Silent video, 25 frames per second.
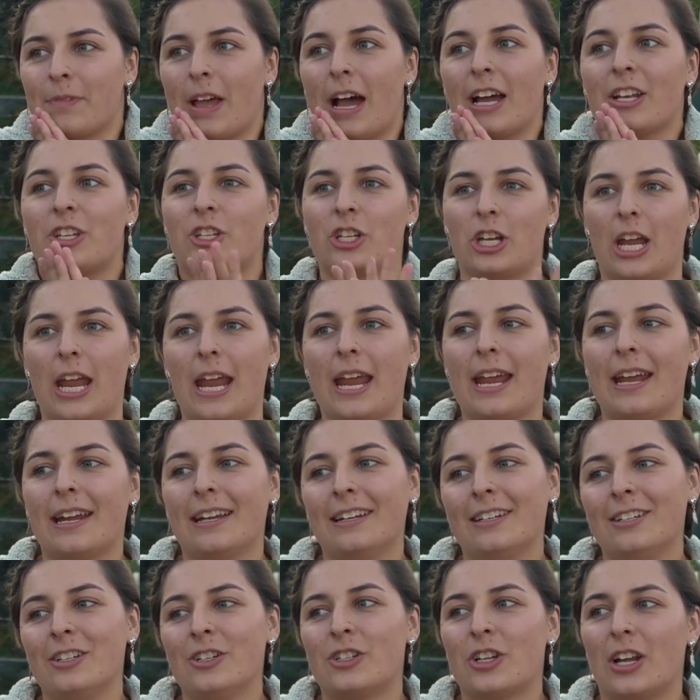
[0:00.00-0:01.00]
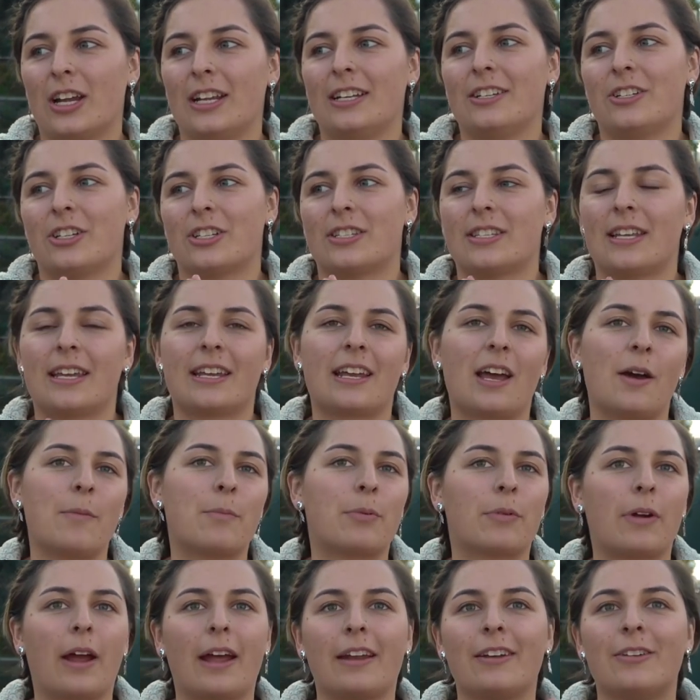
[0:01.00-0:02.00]
A change and just like a
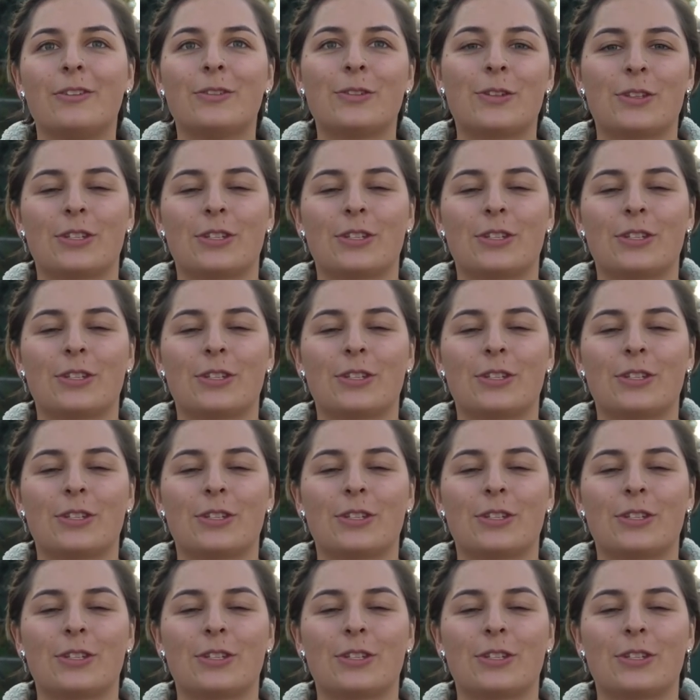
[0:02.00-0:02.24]
brand new